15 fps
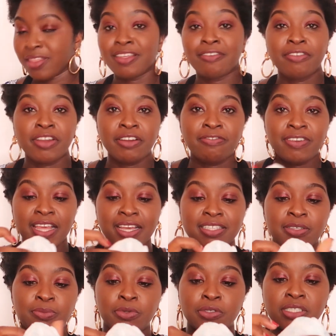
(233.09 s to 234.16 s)
They're very
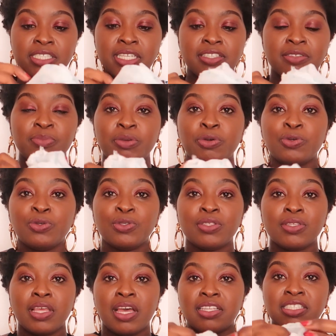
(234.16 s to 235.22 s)
flexible, just
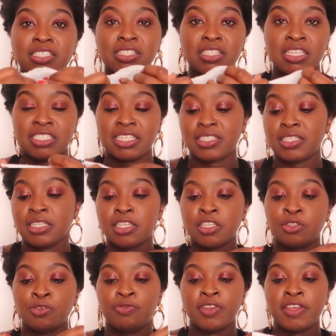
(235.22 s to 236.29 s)
because just in
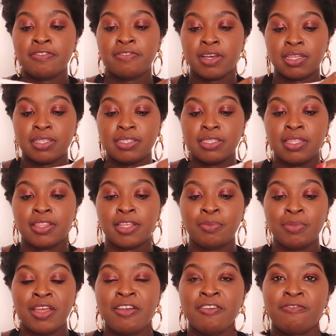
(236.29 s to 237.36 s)
case you've never seen
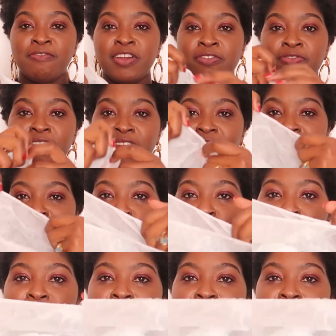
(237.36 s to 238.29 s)
them. Very flexible